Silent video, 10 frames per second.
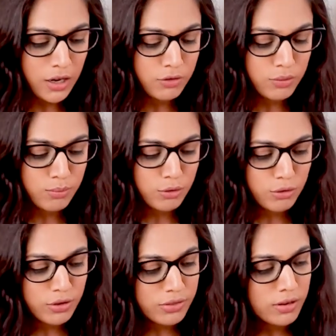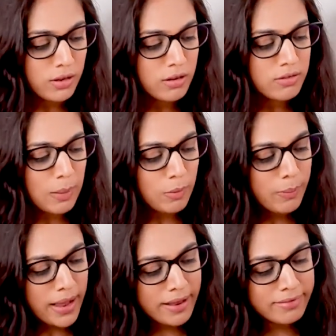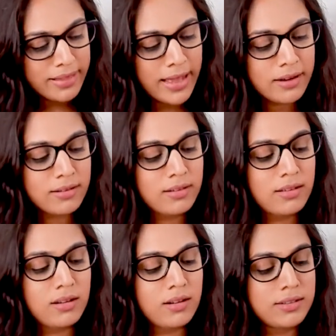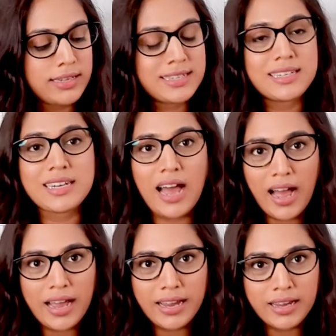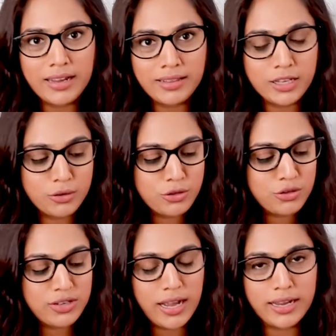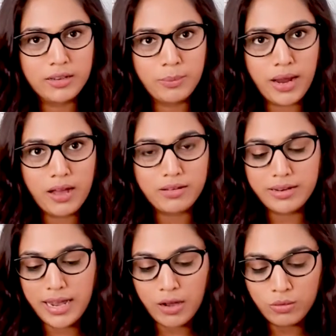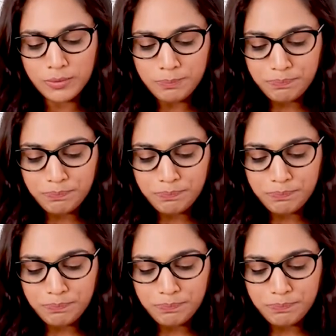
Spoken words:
removed the rubber band that they use to tie the plant down.